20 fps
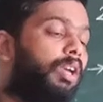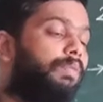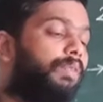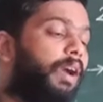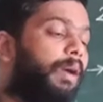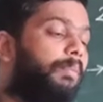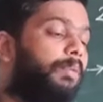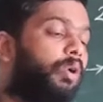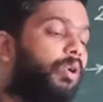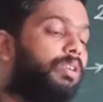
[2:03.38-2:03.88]
if
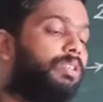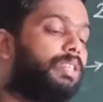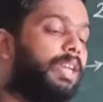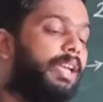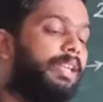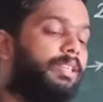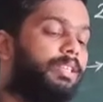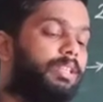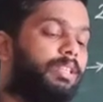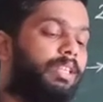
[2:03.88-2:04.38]
I am not
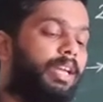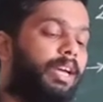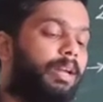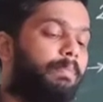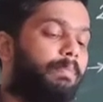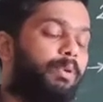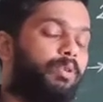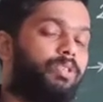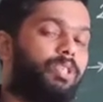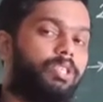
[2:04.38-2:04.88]
changing
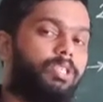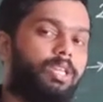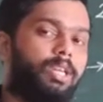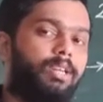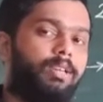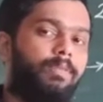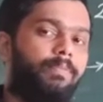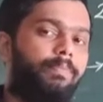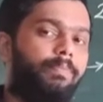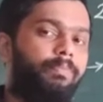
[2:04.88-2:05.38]
the position